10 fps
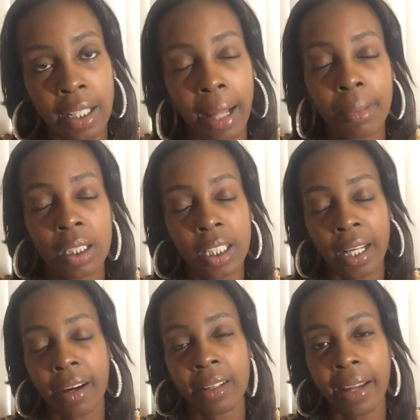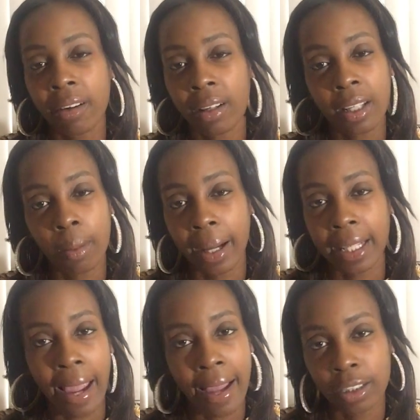and I'll be looking at her like, girl, ain't
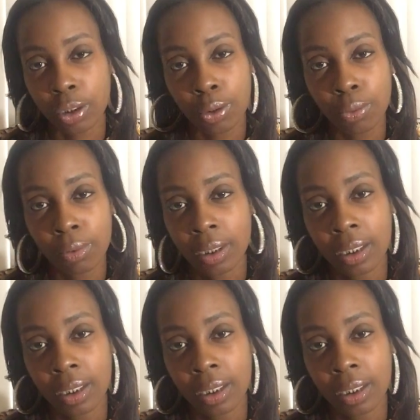nobody asked you